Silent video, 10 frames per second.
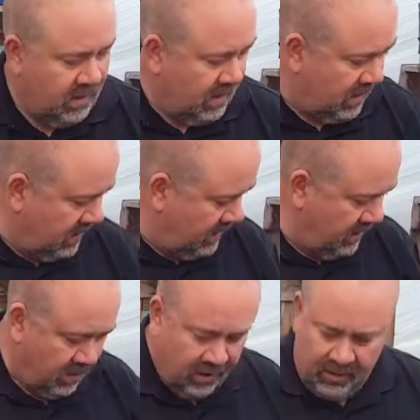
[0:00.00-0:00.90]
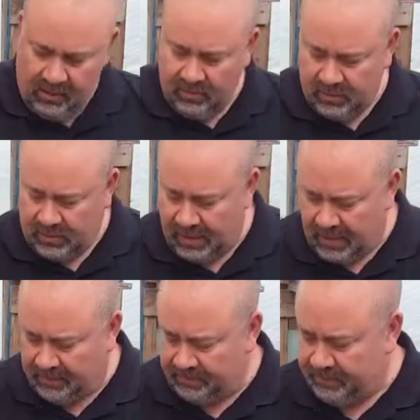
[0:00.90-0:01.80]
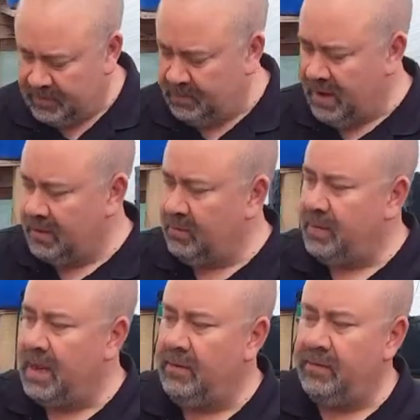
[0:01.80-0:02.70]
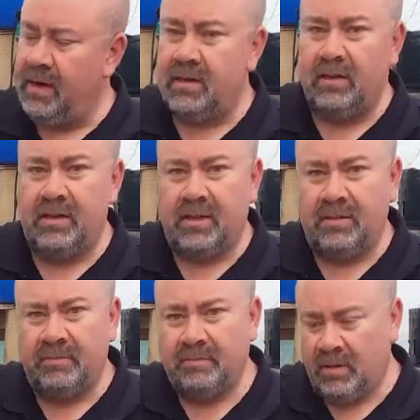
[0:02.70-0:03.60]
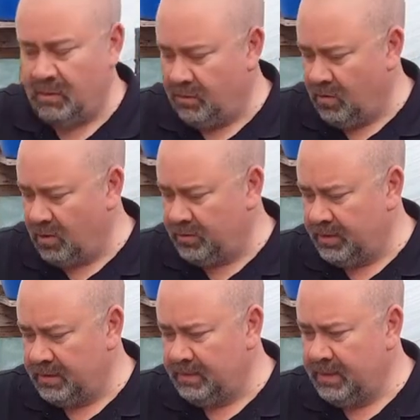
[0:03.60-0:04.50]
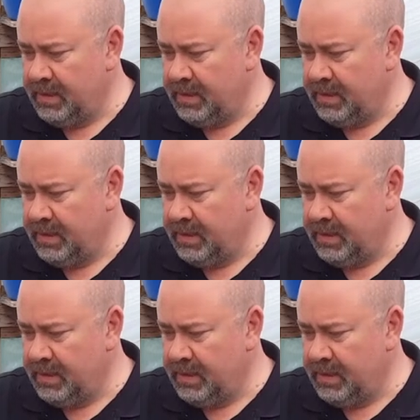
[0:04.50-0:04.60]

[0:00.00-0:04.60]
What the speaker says: I use tomato plant fertilizer when watering them.